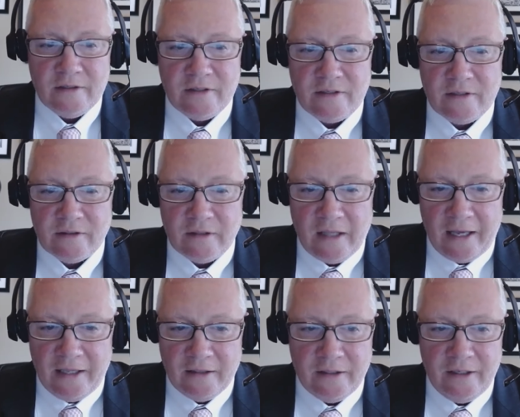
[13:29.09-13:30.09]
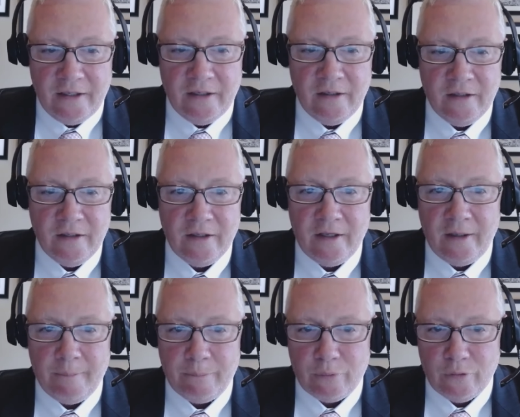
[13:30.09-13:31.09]
slightly
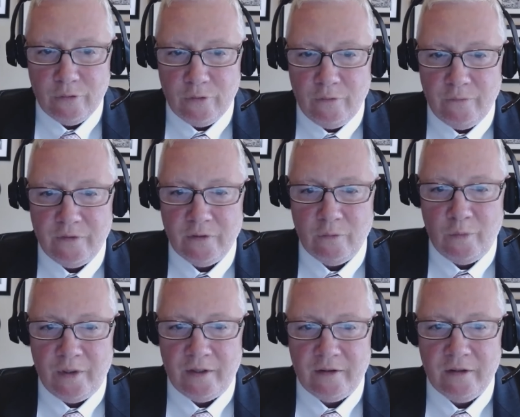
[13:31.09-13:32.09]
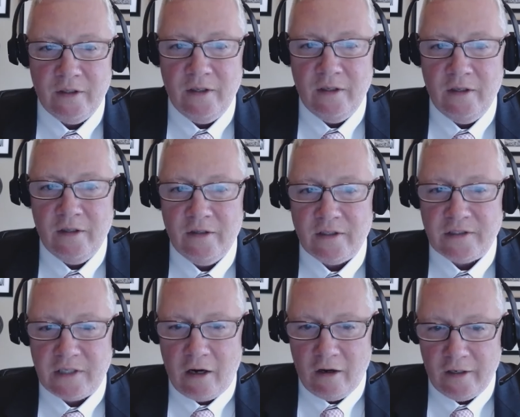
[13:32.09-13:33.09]
improved with the
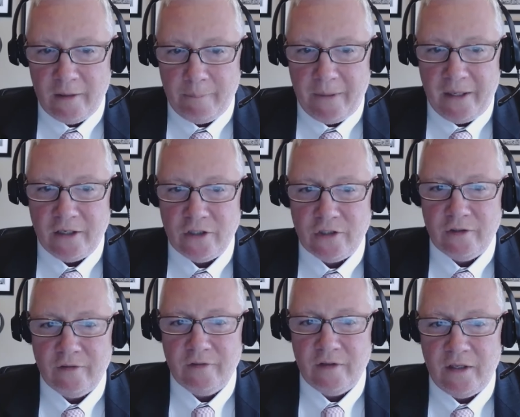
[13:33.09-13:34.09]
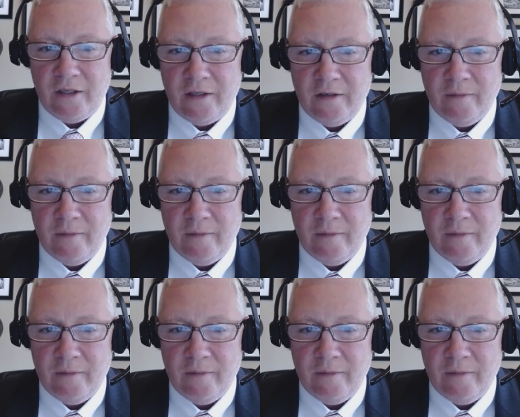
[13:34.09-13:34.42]
target patients,